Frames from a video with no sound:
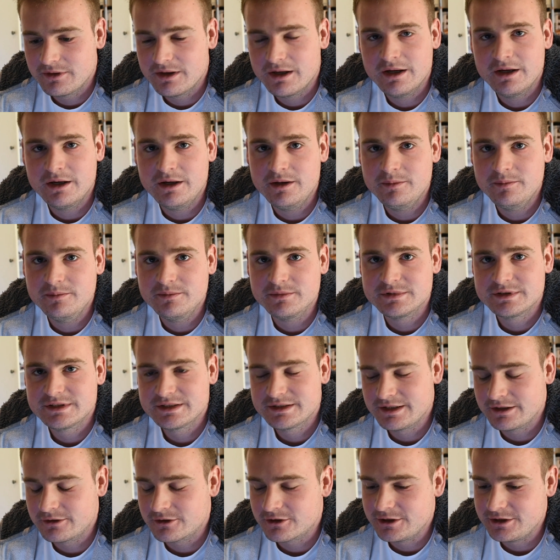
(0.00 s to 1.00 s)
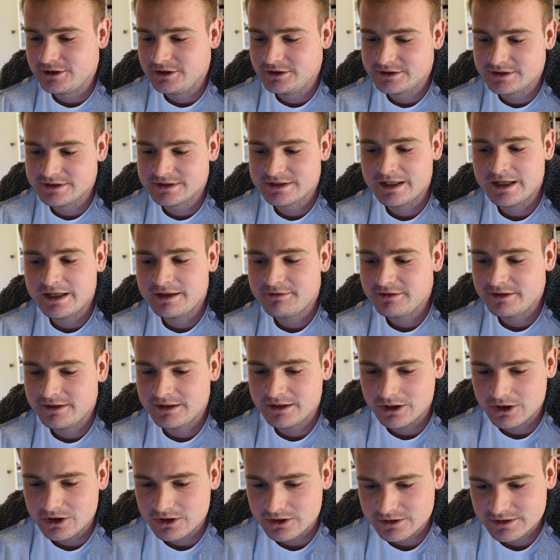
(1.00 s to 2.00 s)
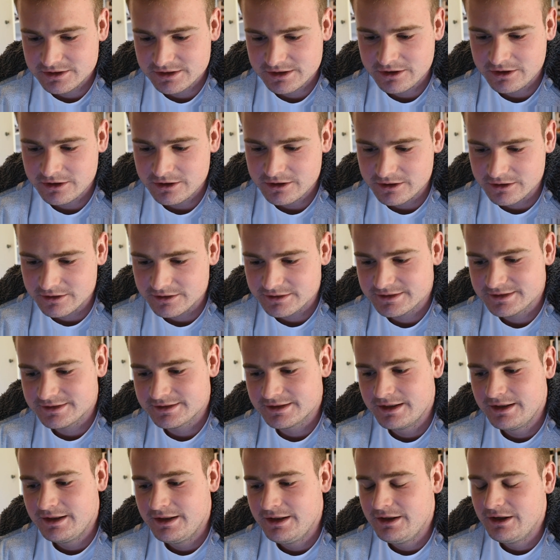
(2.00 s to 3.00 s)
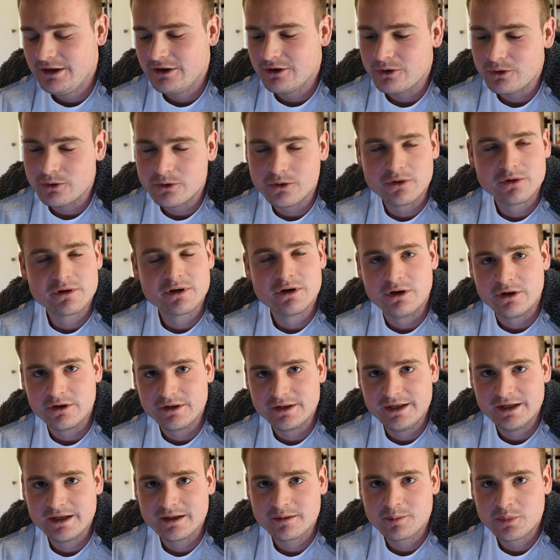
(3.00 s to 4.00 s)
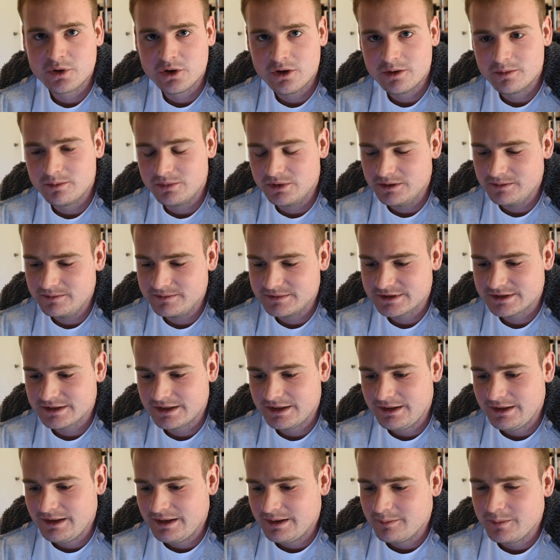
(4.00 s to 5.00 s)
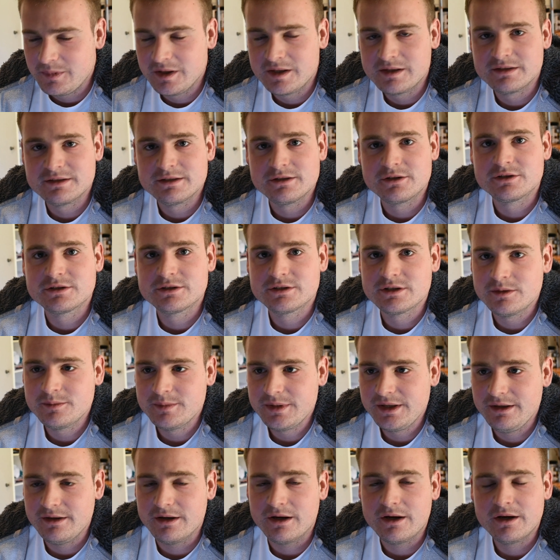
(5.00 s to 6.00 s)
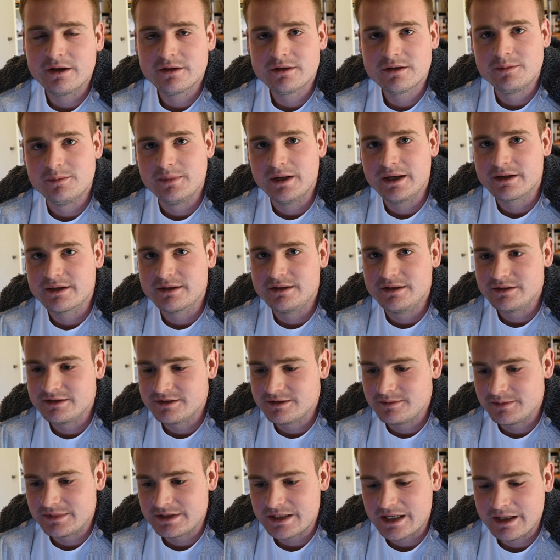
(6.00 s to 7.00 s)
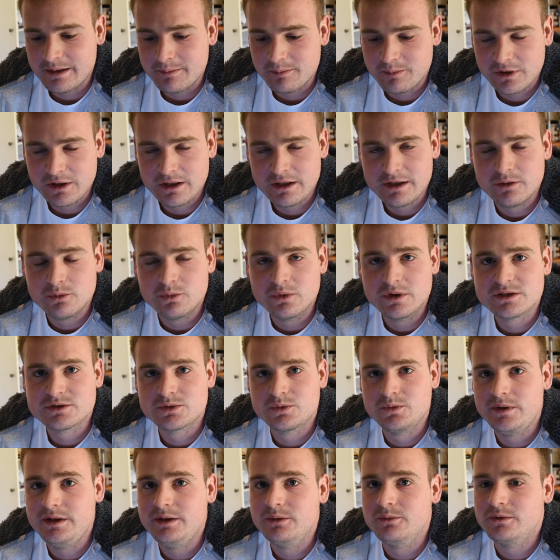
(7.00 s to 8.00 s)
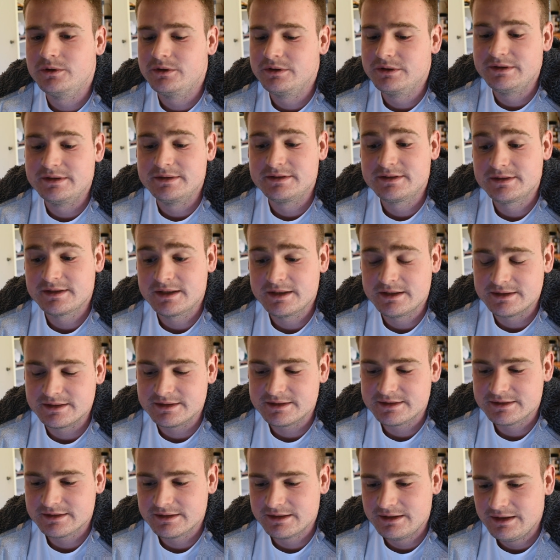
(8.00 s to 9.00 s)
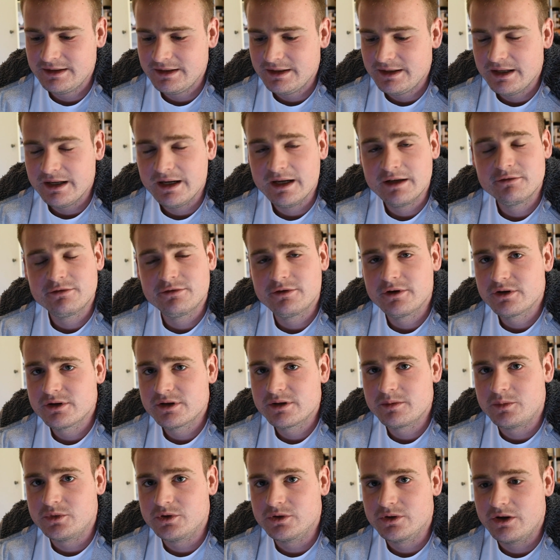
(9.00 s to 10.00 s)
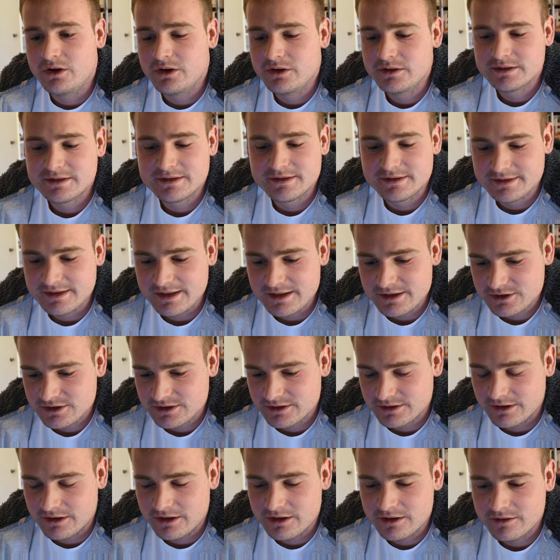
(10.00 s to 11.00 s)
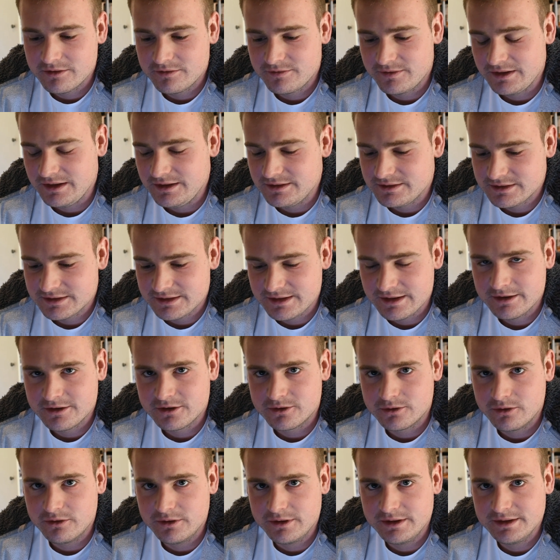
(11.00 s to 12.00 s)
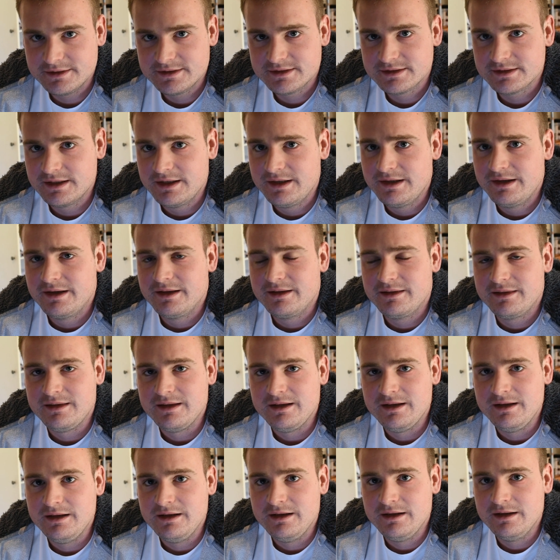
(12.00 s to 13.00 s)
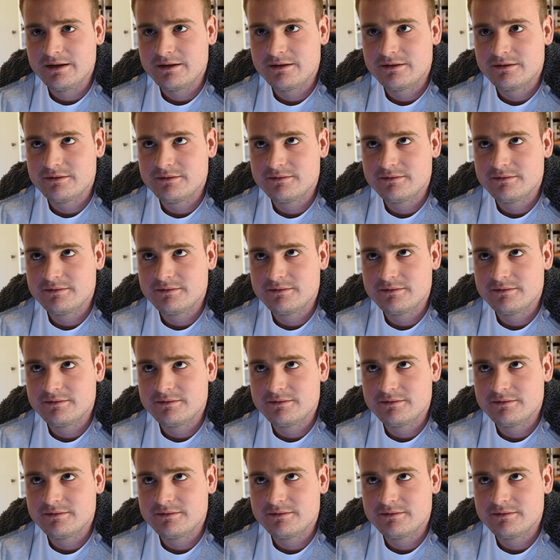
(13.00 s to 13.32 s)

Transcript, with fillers: um, steroid users have enlarged hearts or cardiac problems because there are so many other mechanisms at play which we will discuss. And furthermore, on cessation of the steroids, the